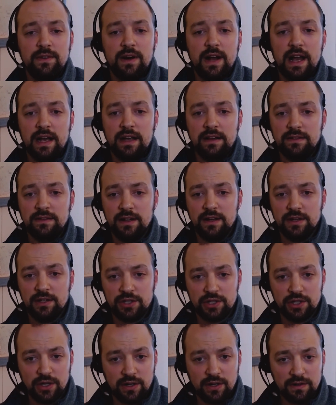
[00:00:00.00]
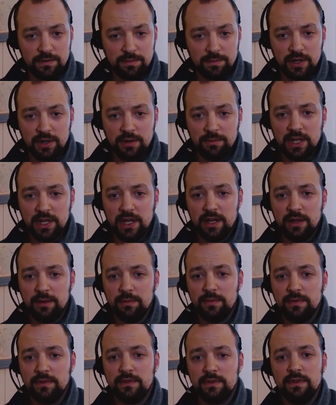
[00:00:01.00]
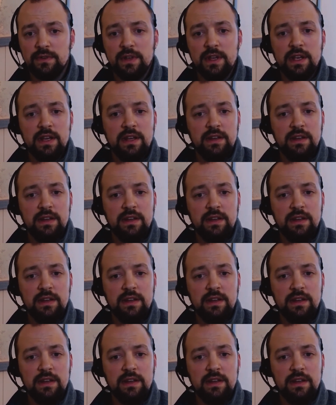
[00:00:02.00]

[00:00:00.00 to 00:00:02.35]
rise in insurance premiums,